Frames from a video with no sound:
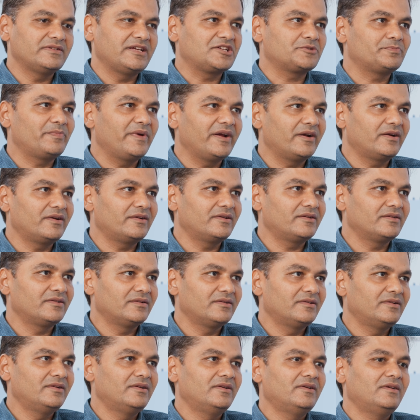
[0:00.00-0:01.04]
expect
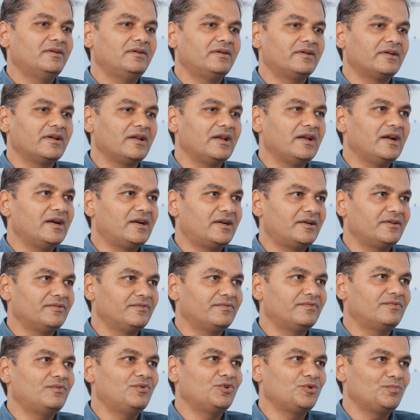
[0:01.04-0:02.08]
relative
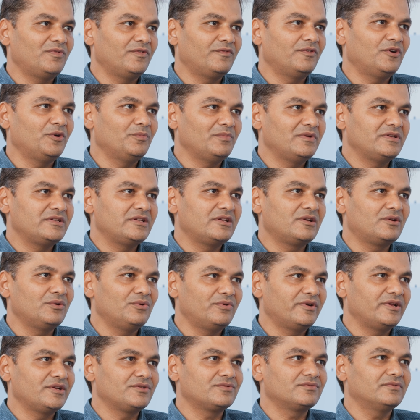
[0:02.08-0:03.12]
good performance,
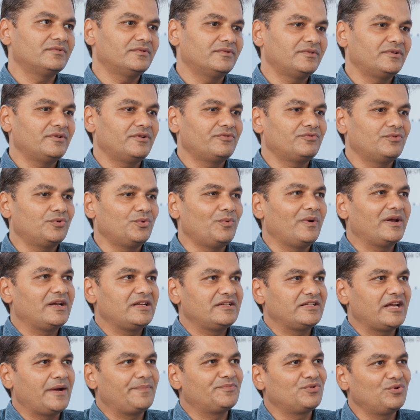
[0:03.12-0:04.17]
including, so one
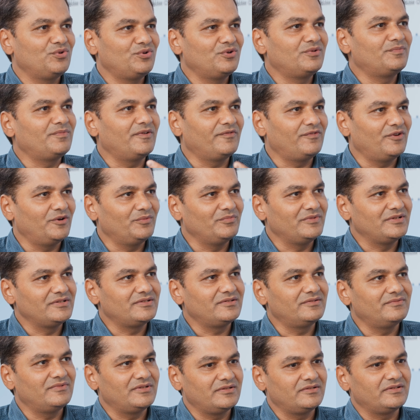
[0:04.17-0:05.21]
is absolute performance,
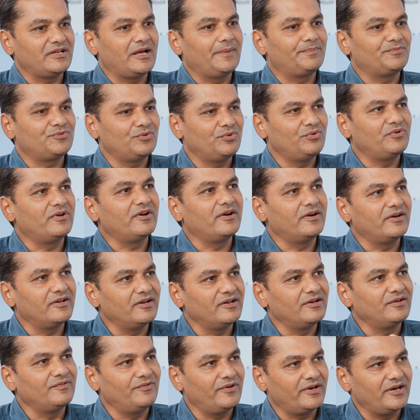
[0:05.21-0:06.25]
which is absolute
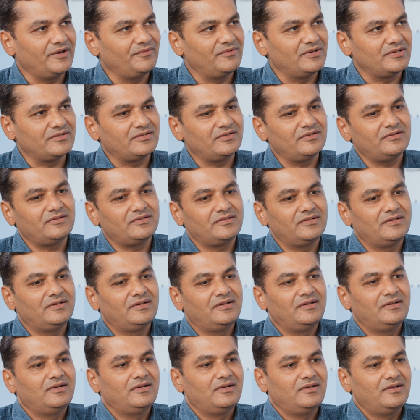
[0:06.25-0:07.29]
return for investors.
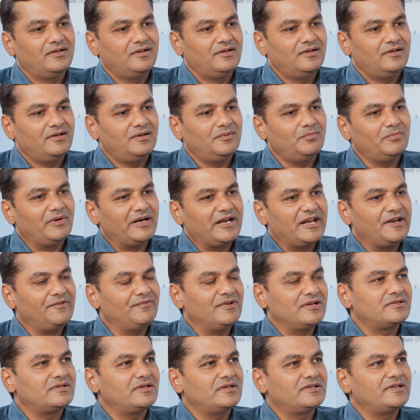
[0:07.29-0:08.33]
But
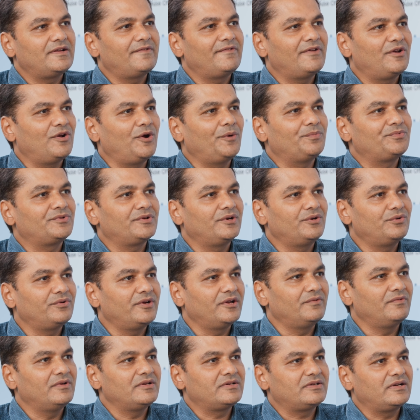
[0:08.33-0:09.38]
investors have an option to
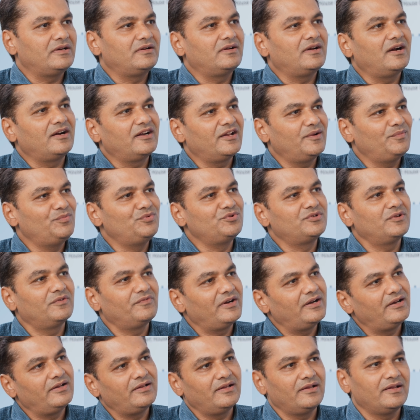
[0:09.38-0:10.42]
invest in Tata Mutual
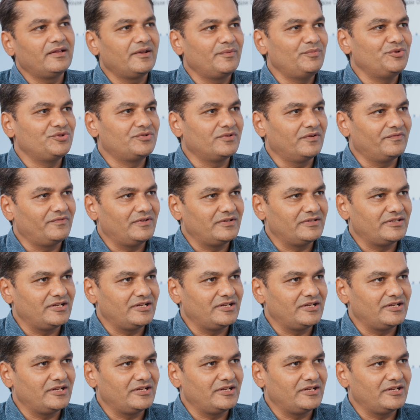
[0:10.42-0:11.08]
Fund and other mutual funds